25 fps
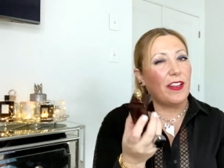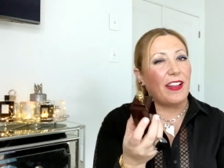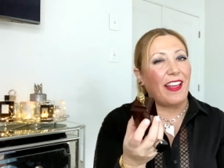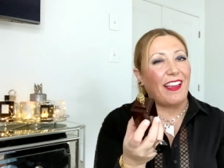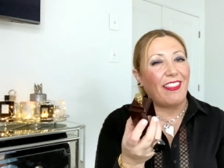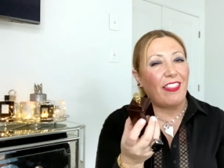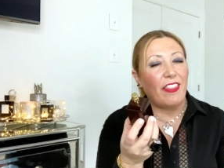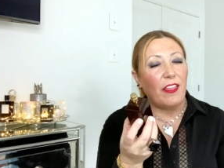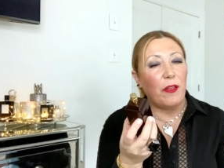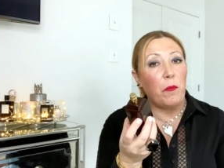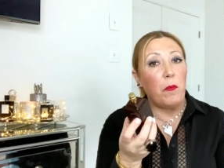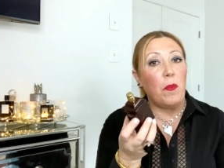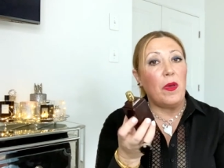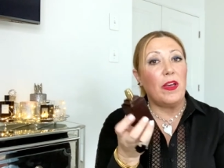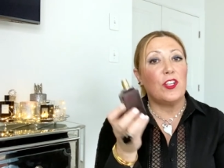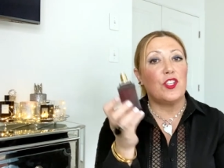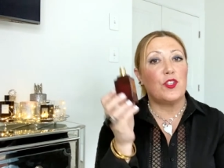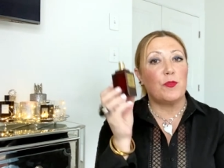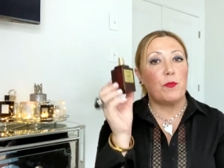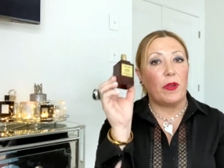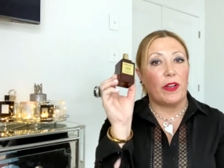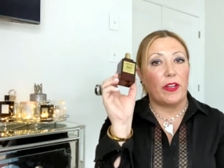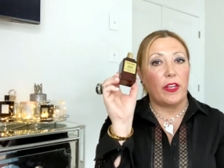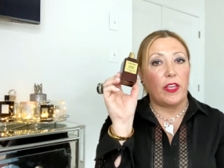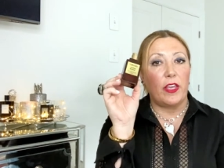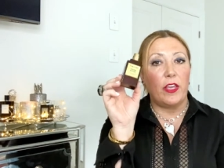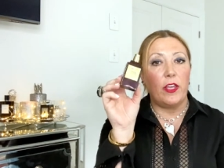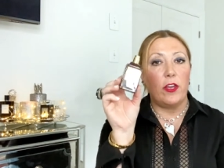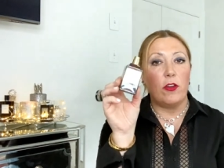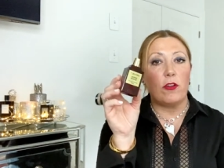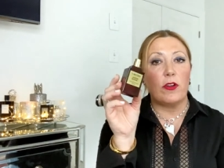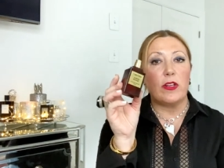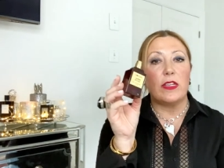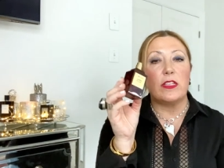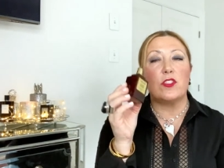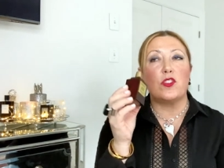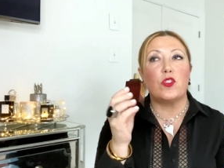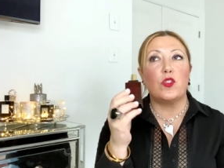like that much, but here
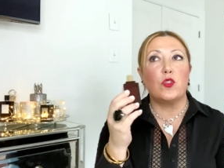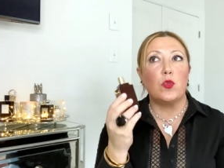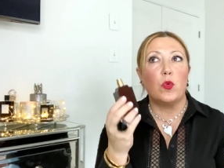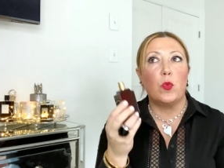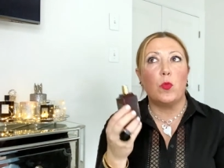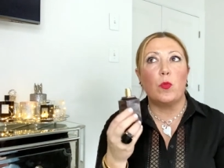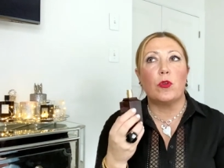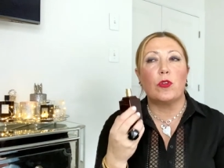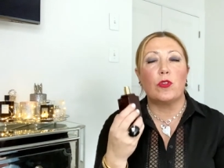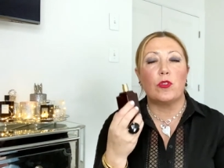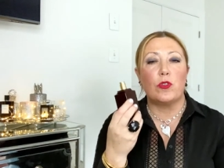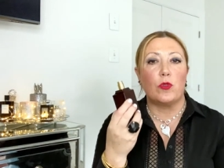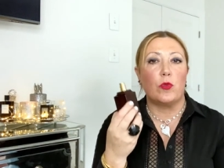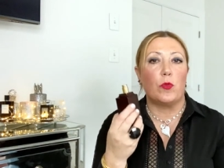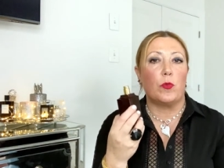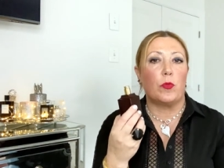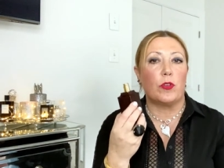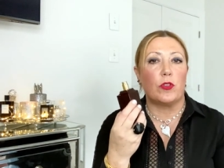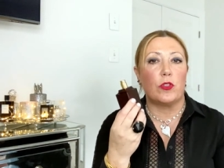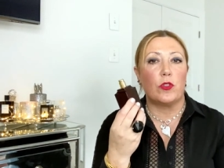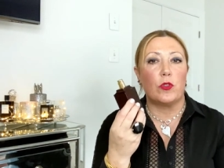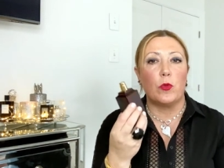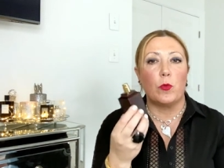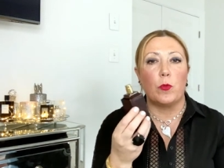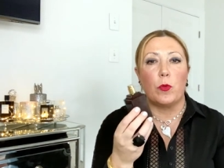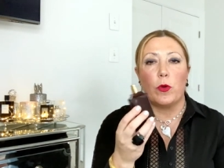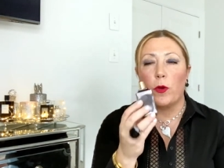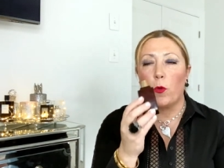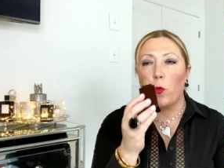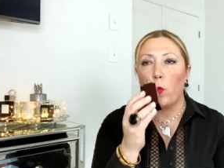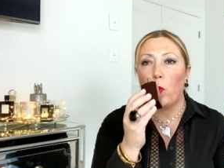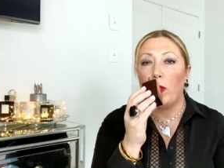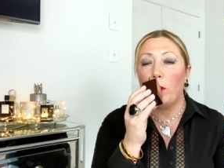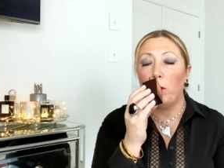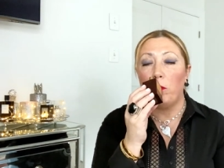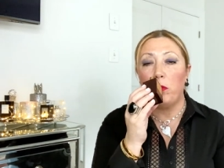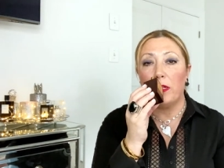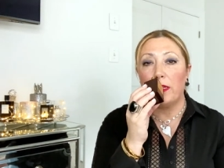is super, super, super
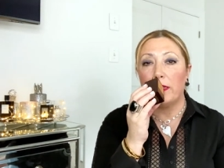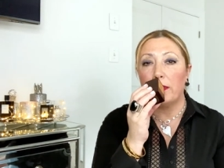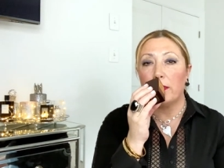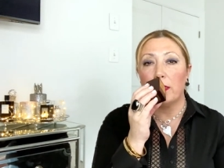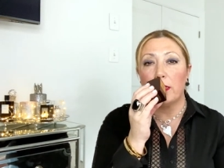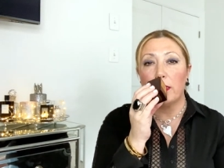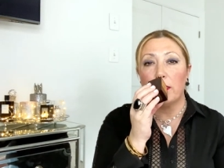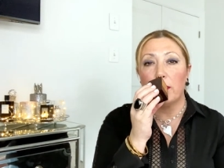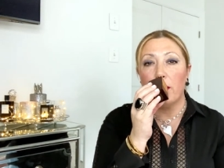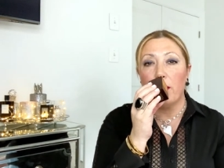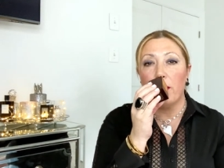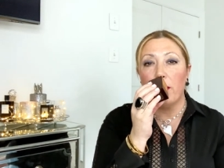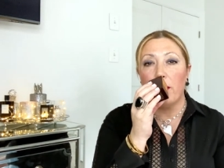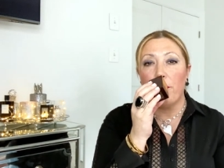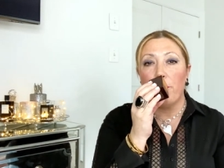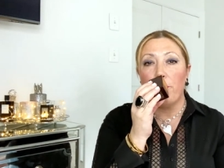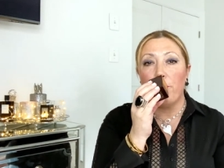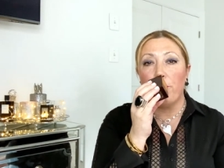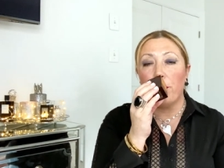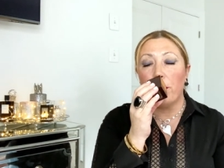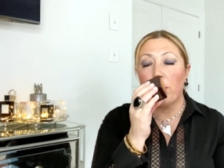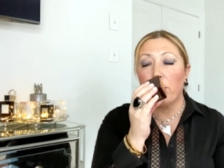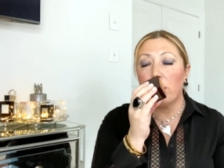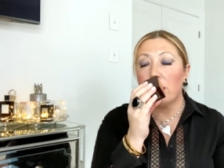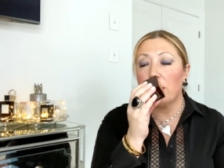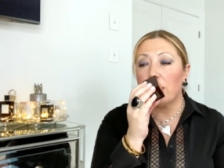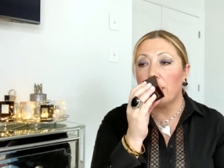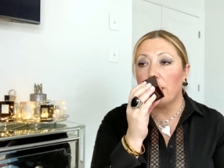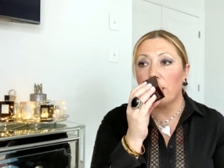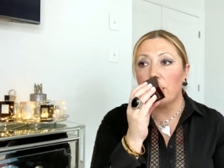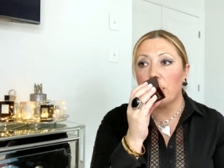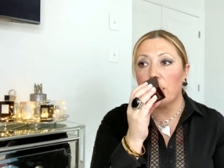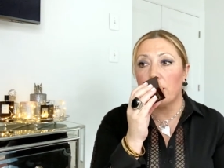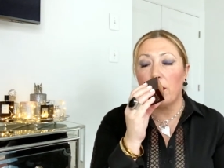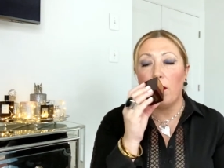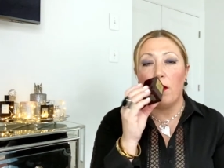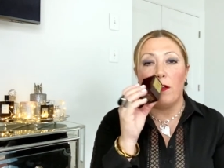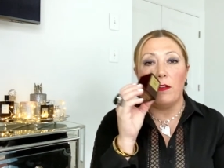well blended, very
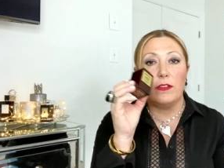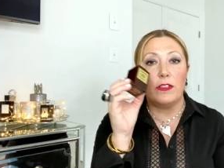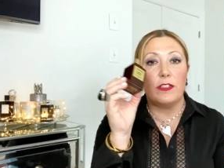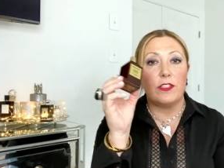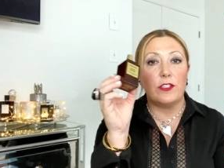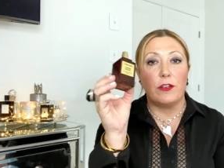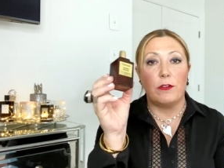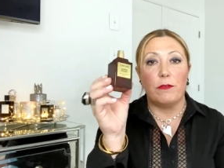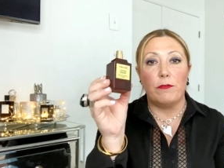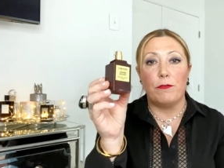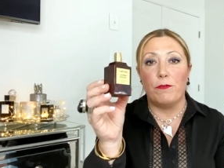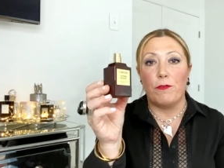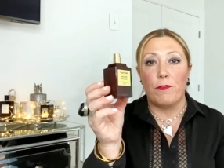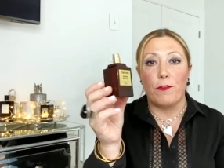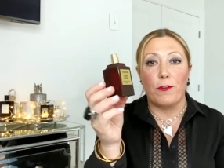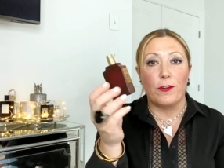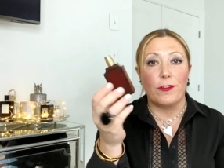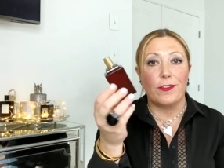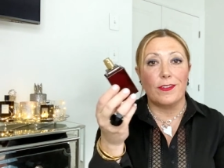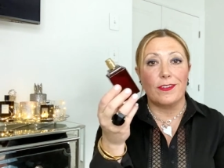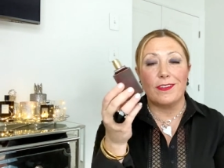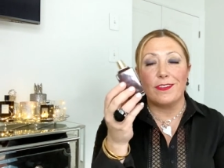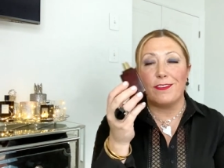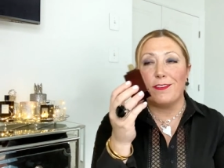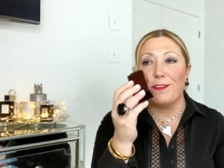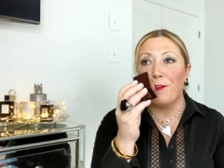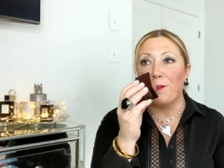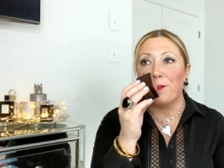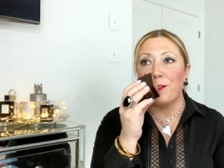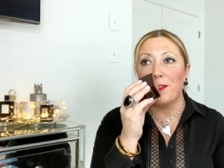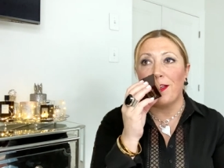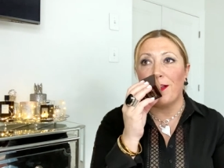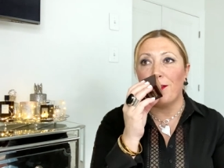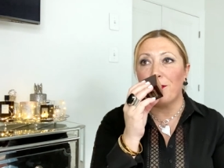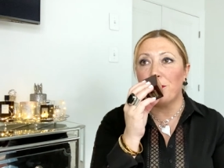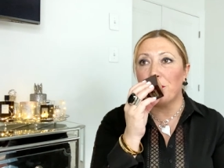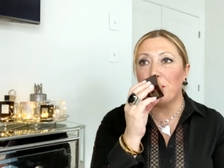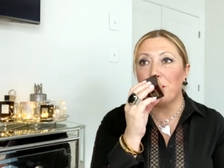sexy. Only Tom Ford knows
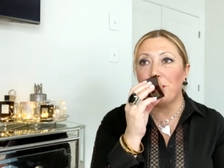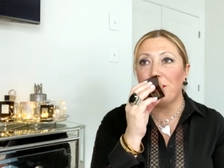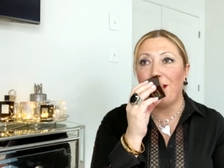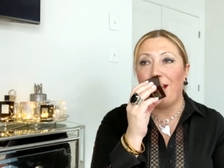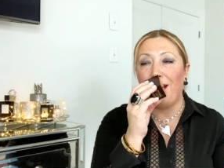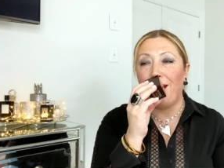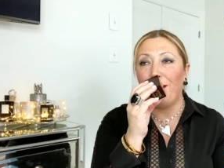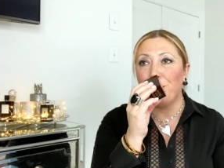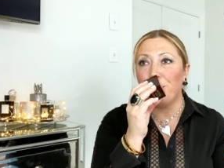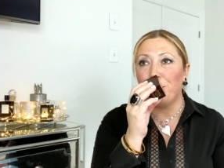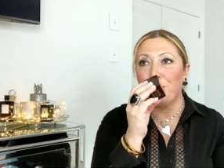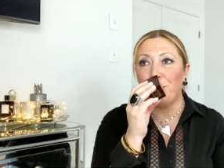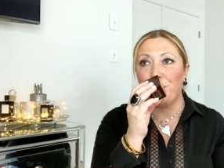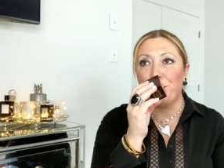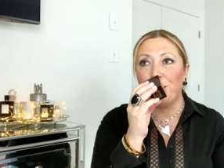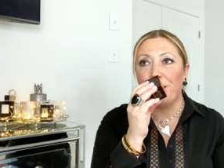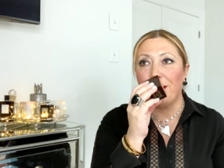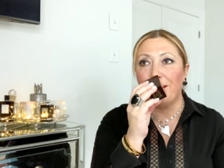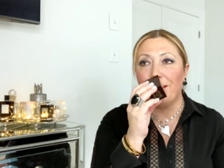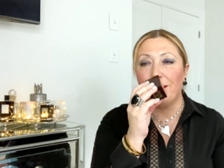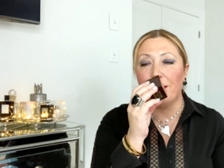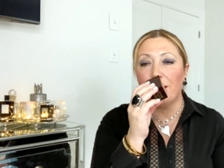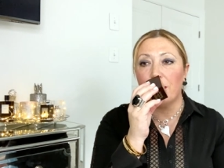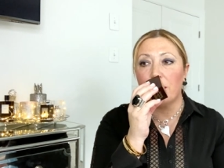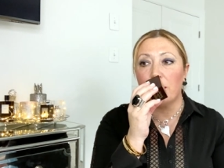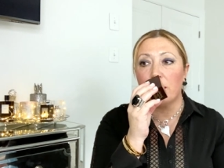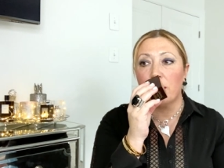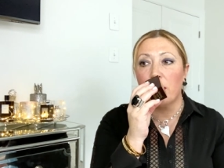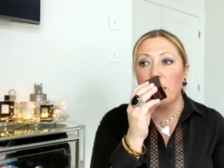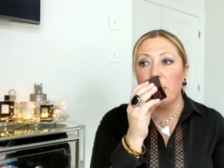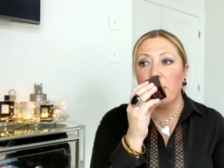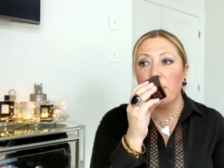how, how to nail this.